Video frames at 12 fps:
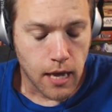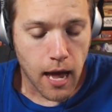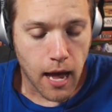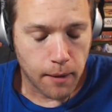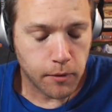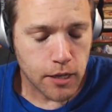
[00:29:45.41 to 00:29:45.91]

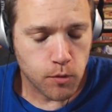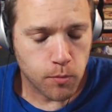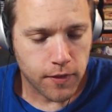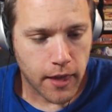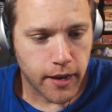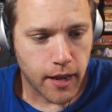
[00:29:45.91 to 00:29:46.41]
Yeah, I'm
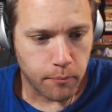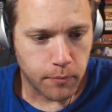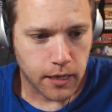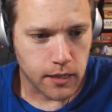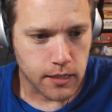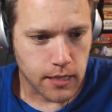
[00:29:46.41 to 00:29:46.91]
glad you brought that
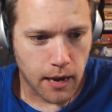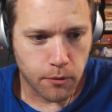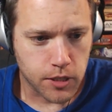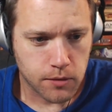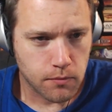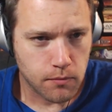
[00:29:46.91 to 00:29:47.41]
up because
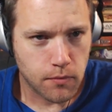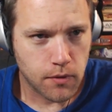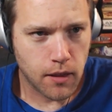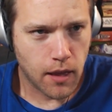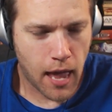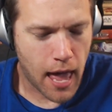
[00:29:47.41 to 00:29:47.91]
I was
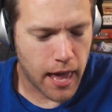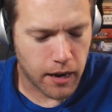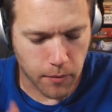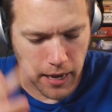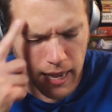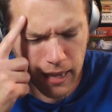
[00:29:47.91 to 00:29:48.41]

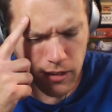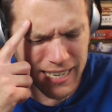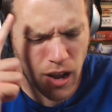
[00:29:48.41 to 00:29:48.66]
had it in my head.